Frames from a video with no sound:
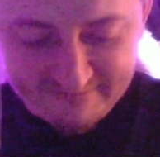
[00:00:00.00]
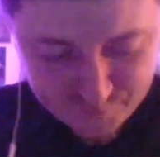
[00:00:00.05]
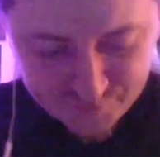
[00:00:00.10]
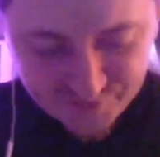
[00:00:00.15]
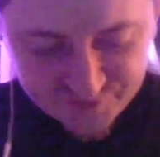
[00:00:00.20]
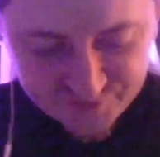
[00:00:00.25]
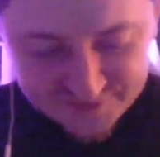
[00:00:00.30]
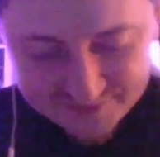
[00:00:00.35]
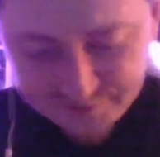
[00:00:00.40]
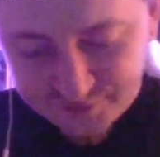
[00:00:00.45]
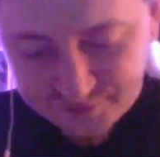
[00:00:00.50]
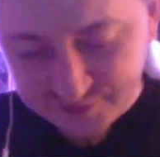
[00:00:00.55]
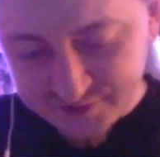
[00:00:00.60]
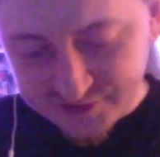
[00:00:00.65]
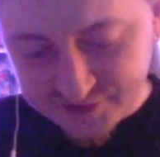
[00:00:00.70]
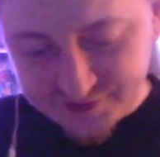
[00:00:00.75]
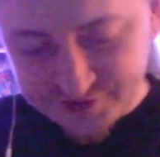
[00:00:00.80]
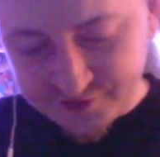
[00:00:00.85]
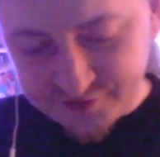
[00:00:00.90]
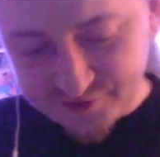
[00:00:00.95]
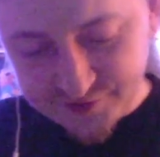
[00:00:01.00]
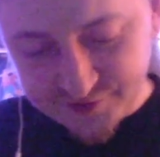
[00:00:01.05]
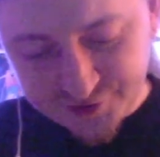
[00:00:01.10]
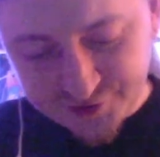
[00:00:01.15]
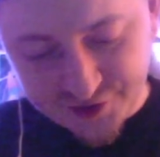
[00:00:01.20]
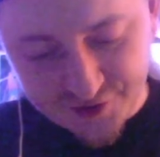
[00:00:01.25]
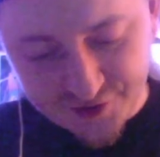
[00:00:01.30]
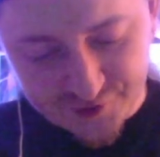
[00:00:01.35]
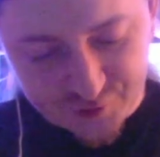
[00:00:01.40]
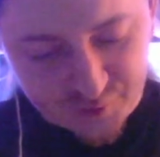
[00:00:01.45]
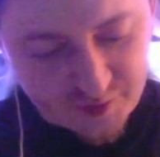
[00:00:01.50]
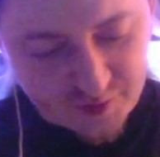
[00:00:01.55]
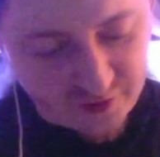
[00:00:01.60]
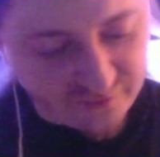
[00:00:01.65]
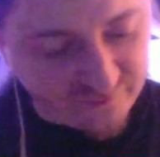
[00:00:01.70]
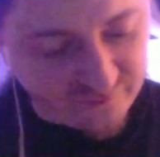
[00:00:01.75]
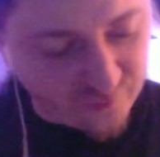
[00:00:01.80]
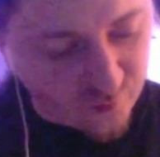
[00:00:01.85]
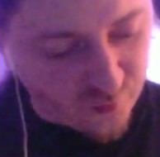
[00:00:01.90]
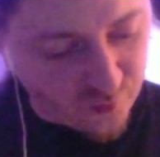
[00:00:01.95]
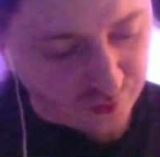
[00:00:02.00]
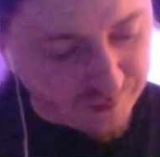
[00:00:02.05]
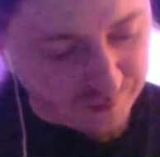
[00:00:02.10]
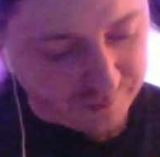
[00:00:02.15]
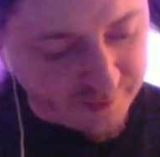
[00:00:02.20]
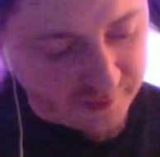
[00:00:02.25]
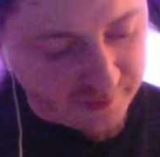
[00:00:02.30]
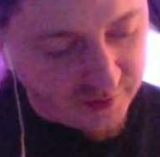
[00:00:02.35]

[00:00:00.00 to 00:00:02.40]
Sabriel considered a charter spell for warmth,